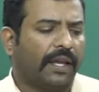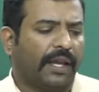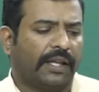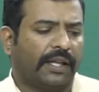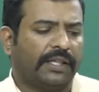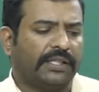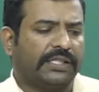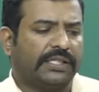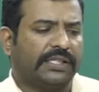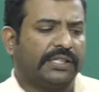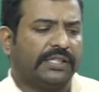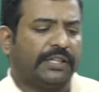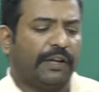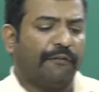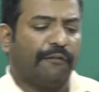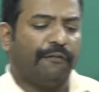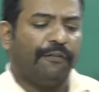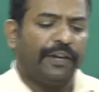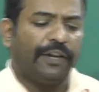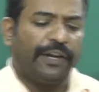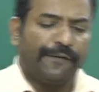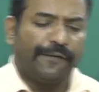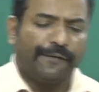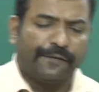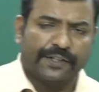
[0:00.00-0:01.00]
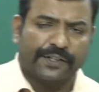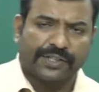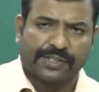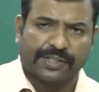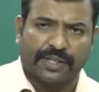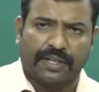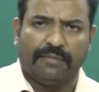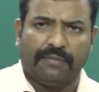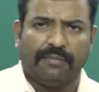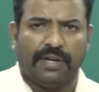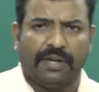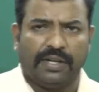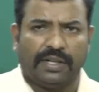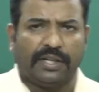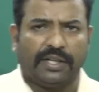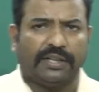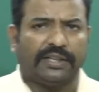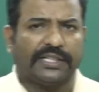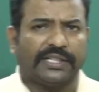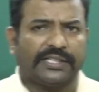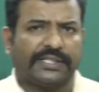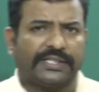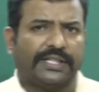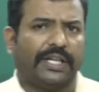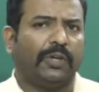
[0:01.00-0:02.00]
Hence, the very first element
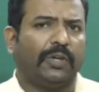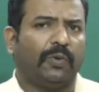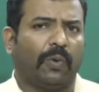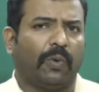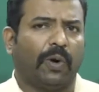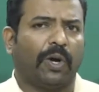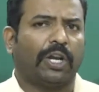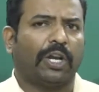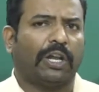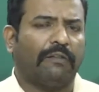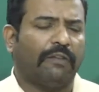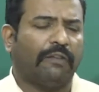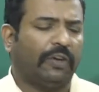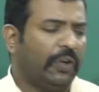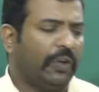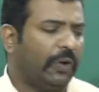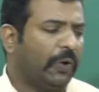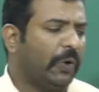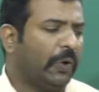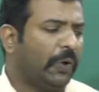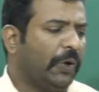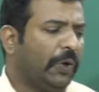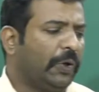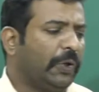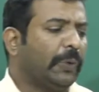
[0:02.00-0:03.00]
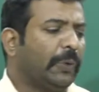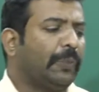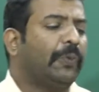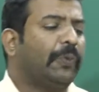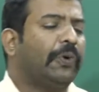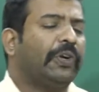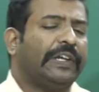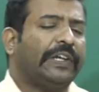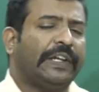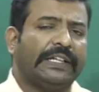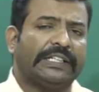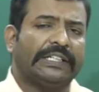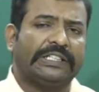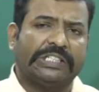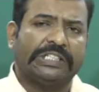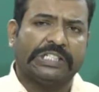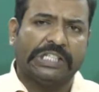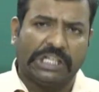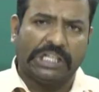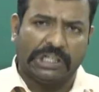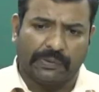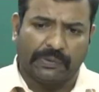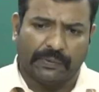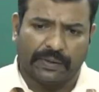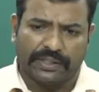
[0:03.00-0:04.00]
in the set, whatever you are going to put in
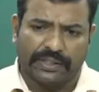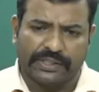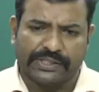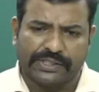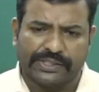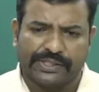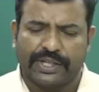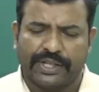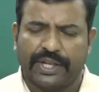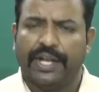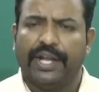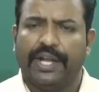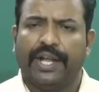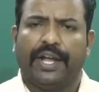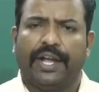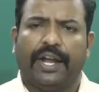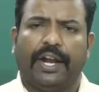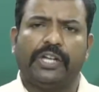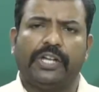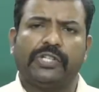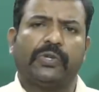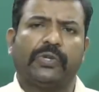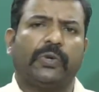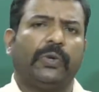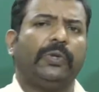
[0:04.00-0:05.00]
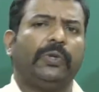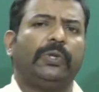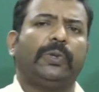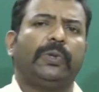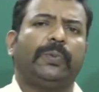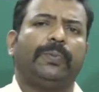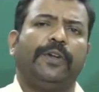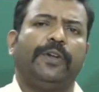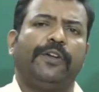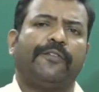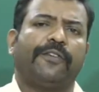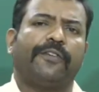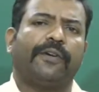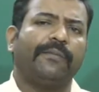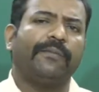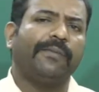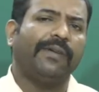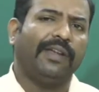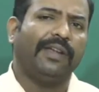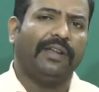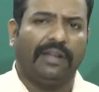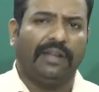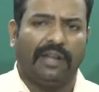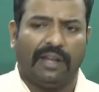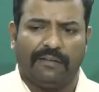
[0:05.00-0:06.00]
sequence, it is going to be from
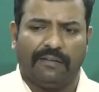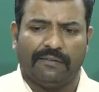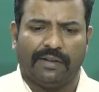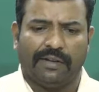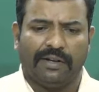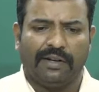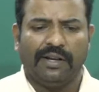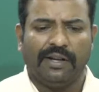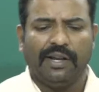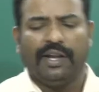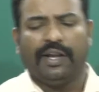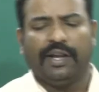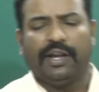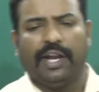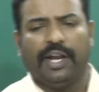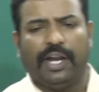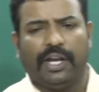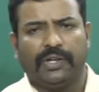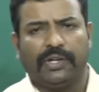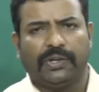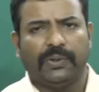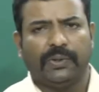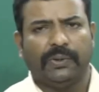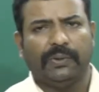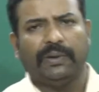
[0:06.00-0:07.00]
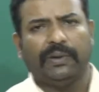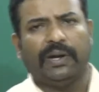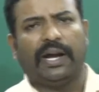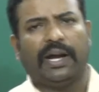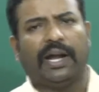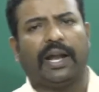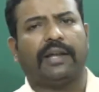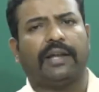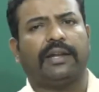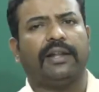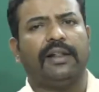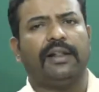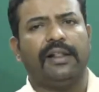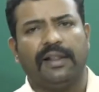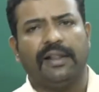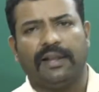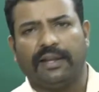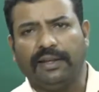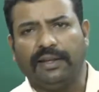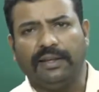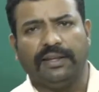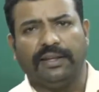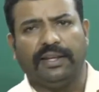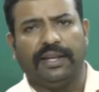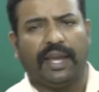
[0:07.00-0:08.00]
A1, A2 until
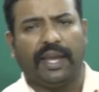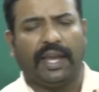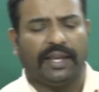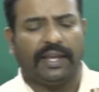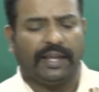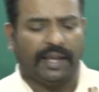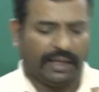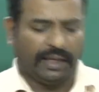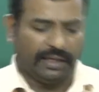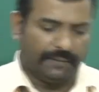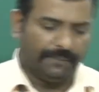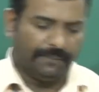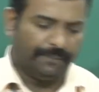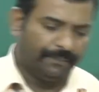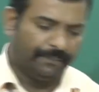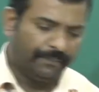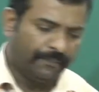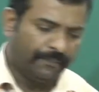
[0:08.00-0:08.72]
AN.